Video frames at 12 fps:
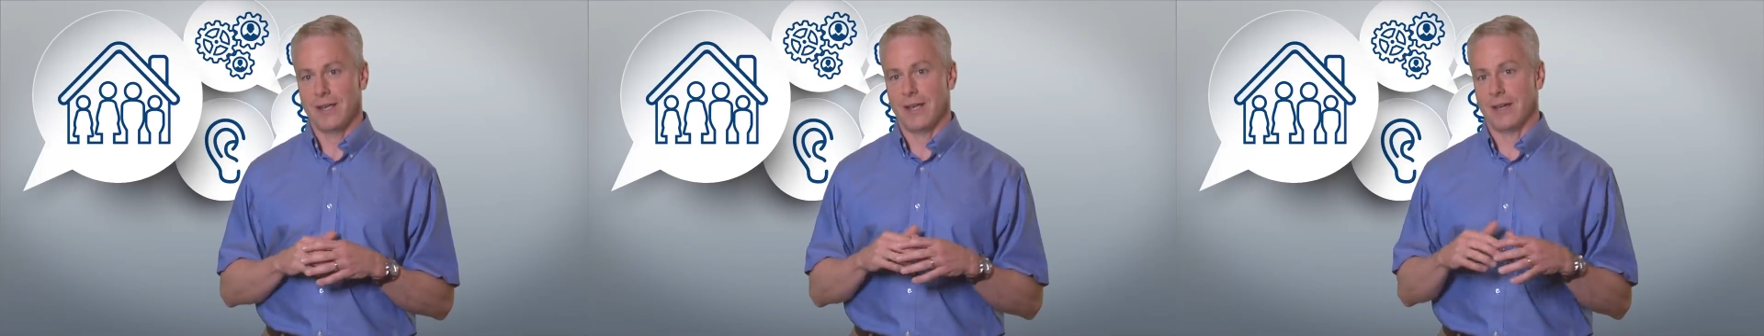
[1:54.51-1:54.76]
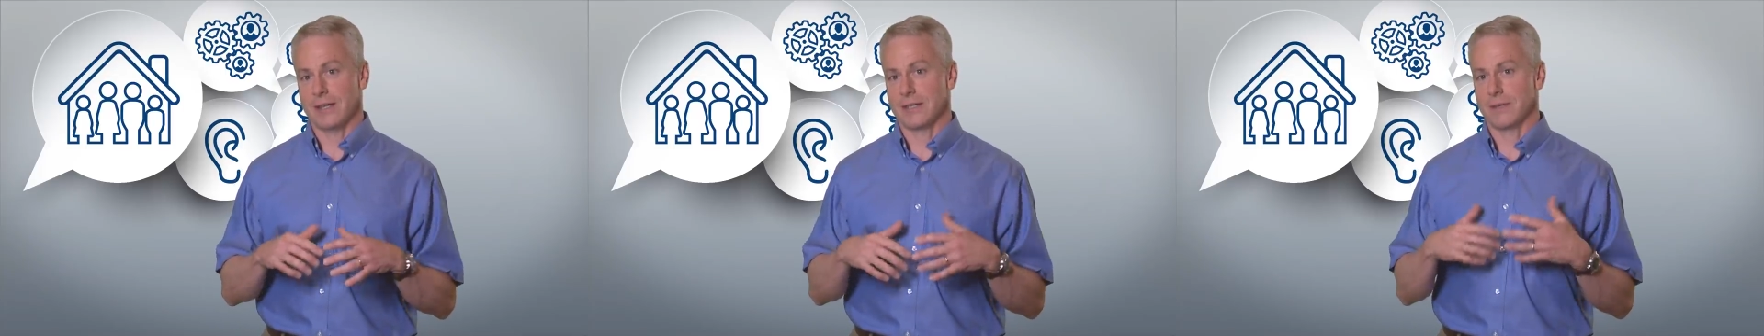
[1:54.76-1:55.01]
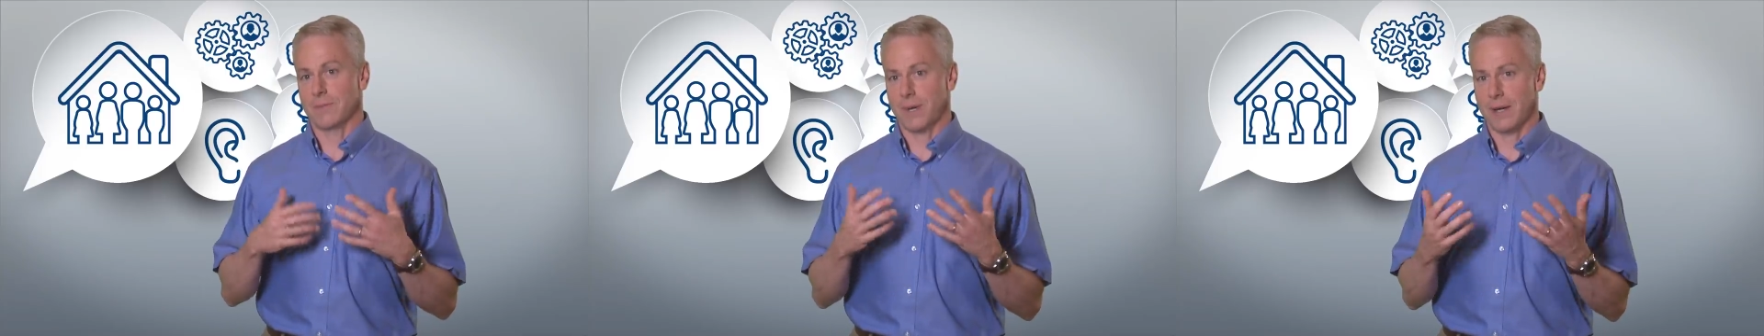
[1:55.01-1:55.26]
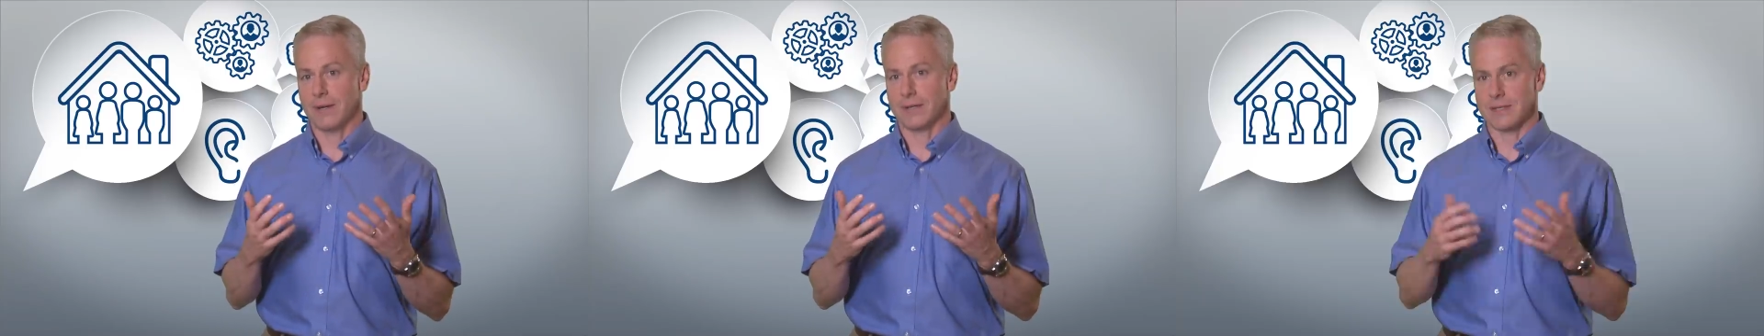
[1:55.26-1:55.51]
and as a
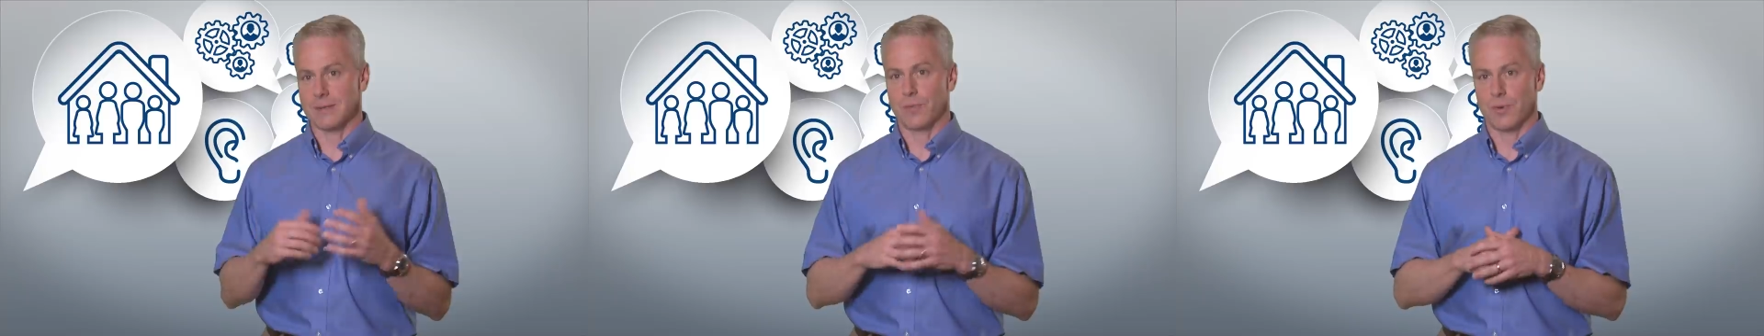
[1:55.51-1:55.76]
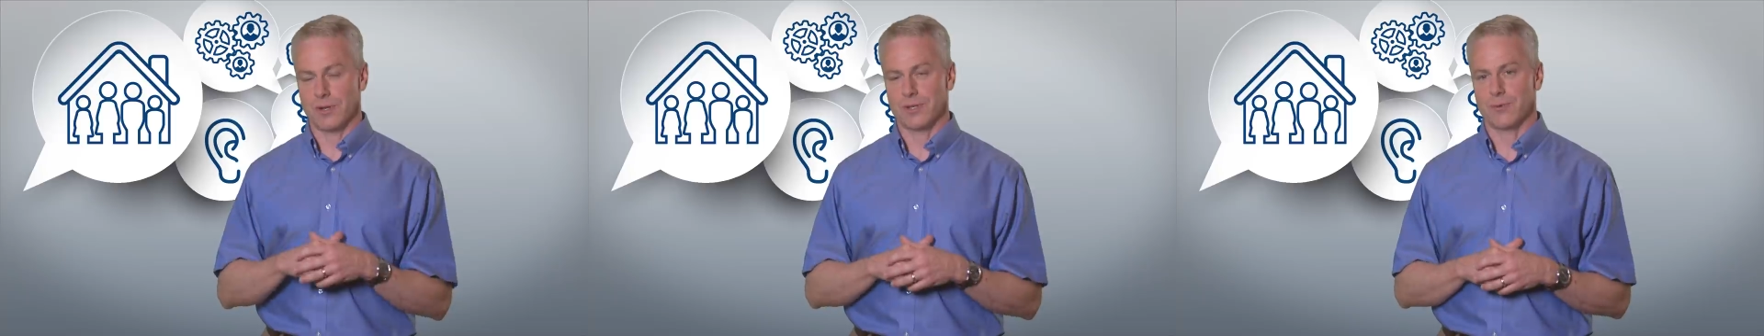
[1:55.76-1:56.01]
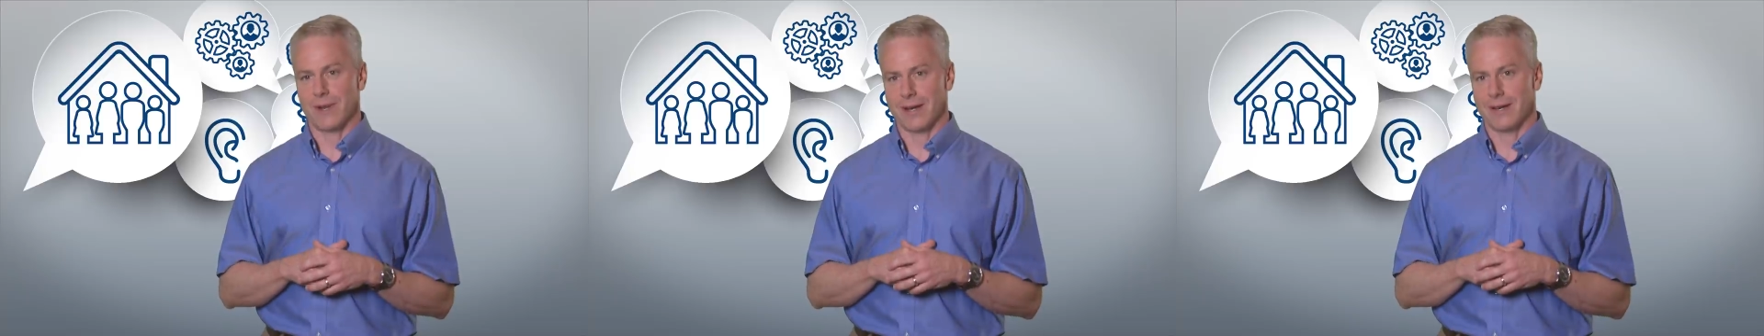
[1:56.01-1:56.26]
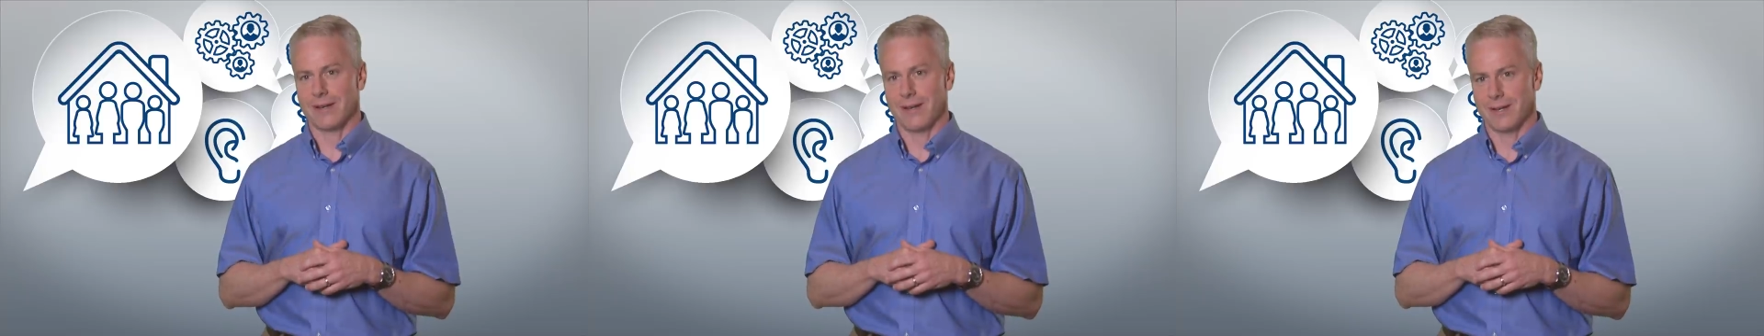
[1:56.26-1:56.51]
parent, it's important to
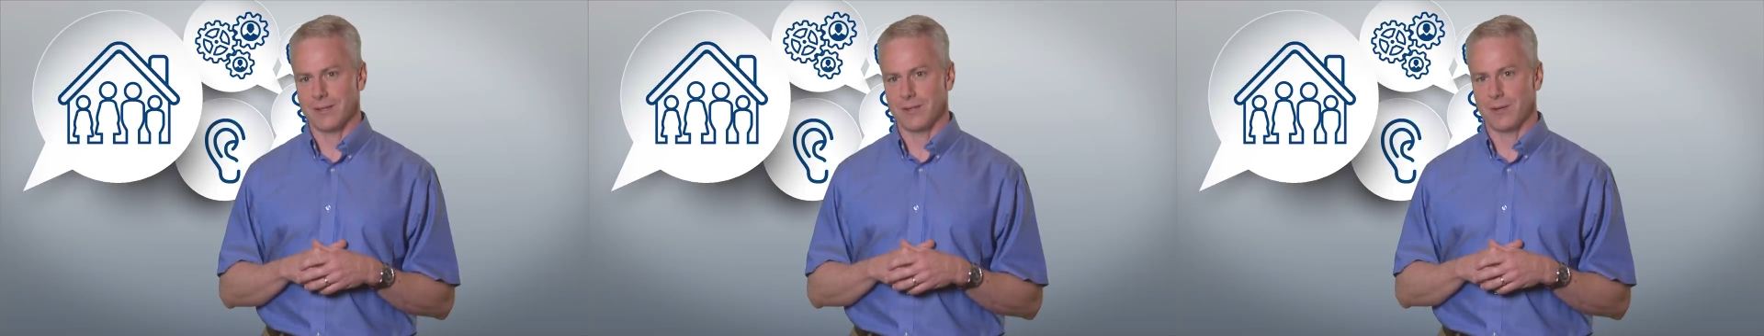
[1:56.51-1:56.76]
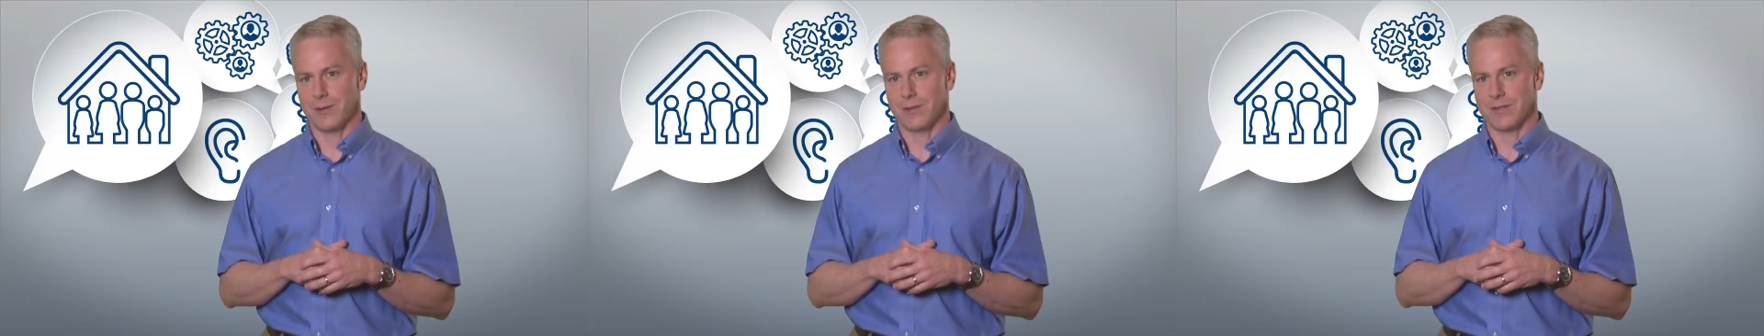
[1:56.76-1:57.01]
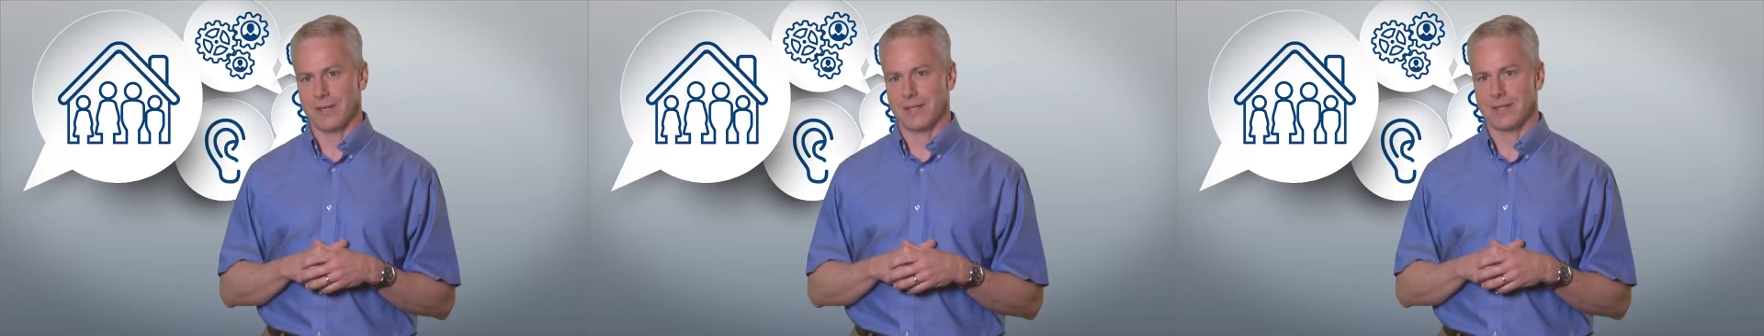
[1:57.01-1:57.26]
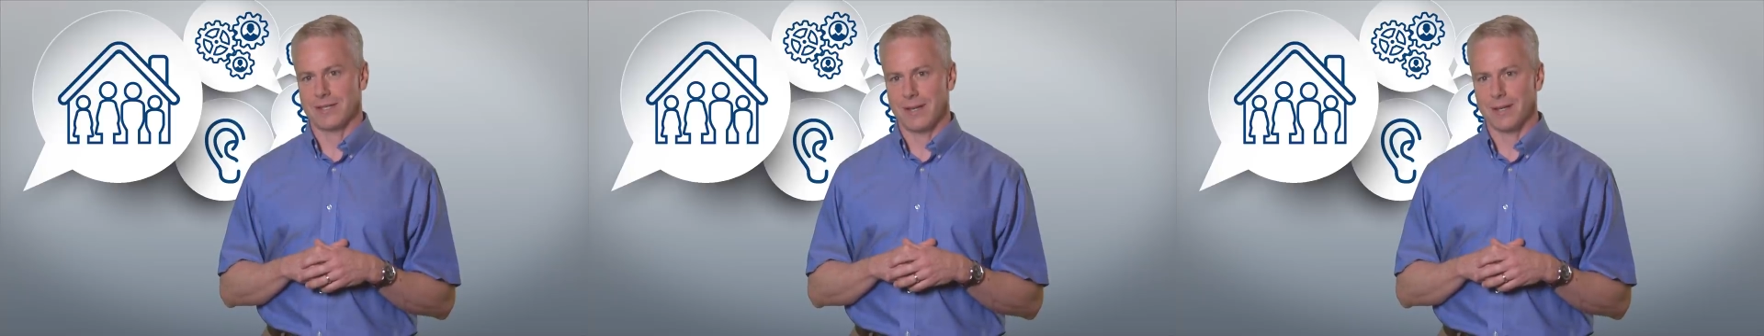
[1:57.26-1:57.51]
recognize those and
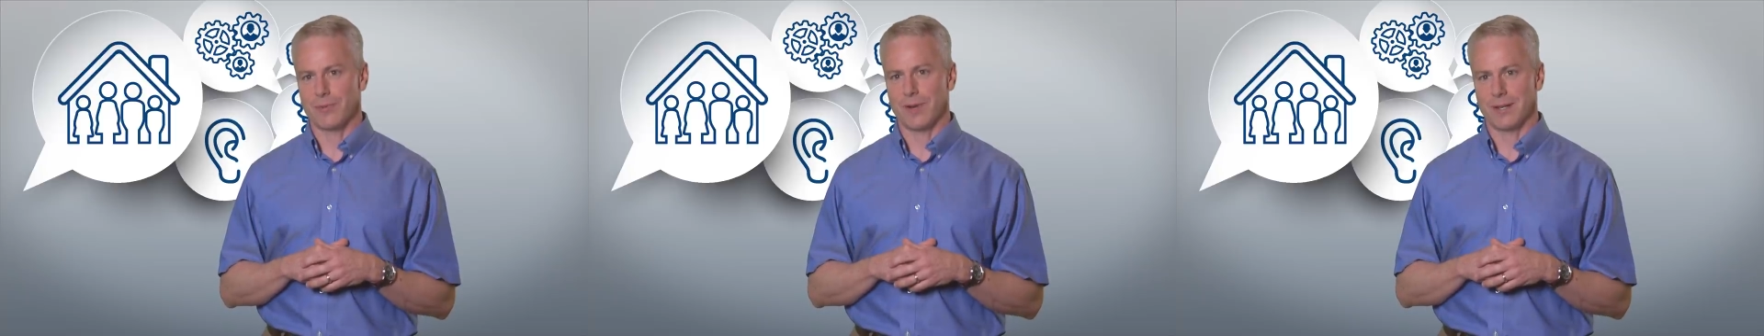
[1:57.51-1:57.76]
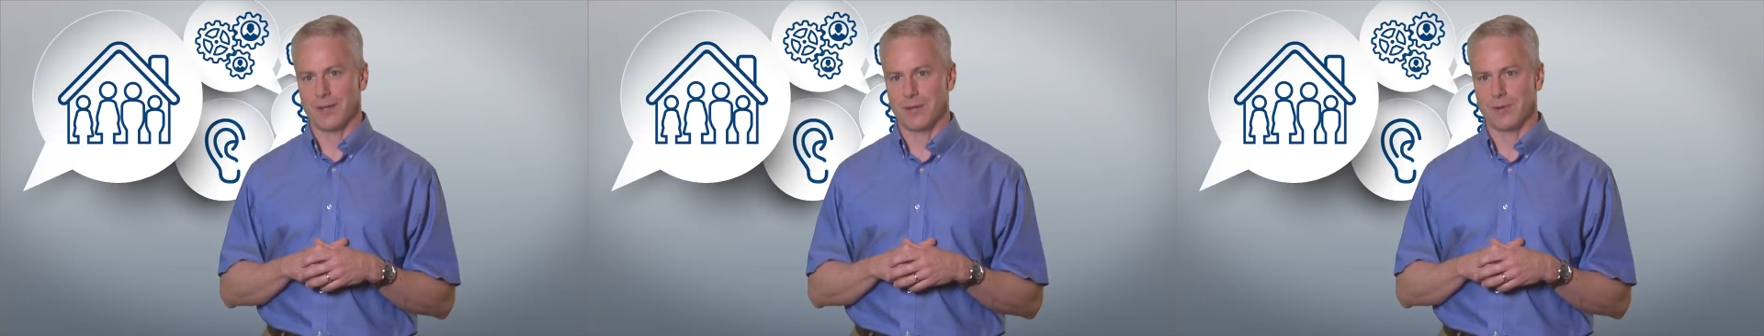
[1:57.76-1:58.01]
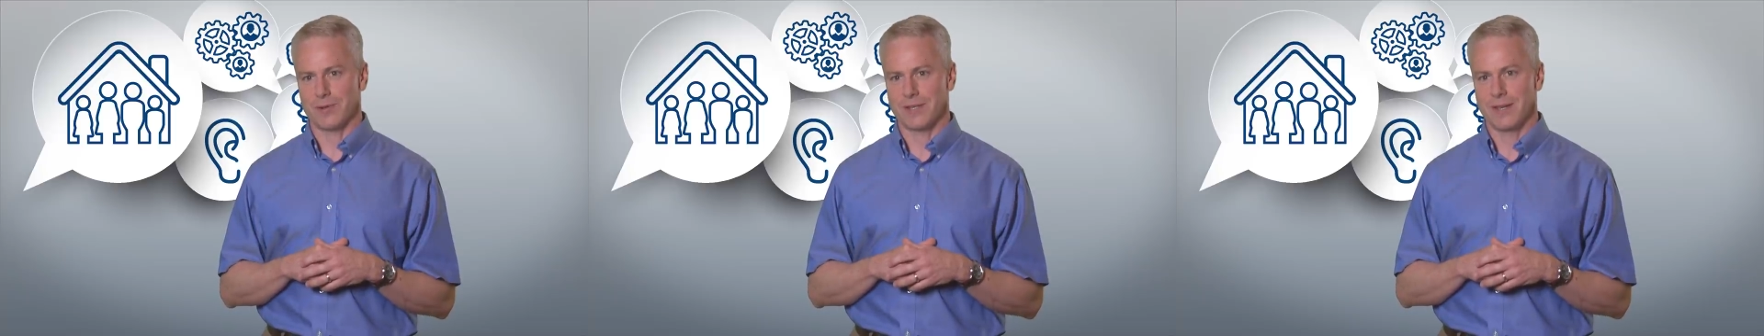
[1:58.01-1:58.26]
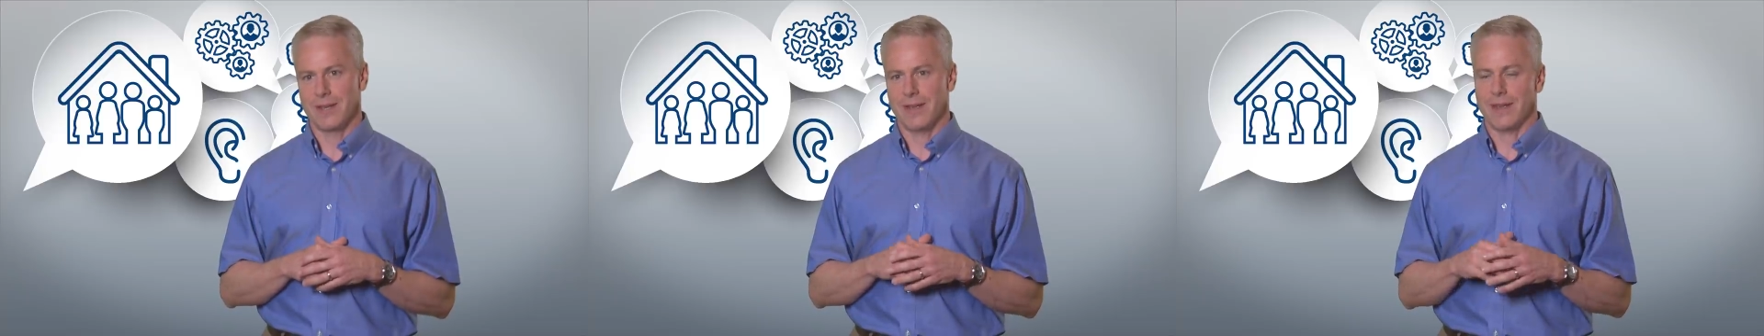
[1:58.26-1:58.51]
to celebrate those,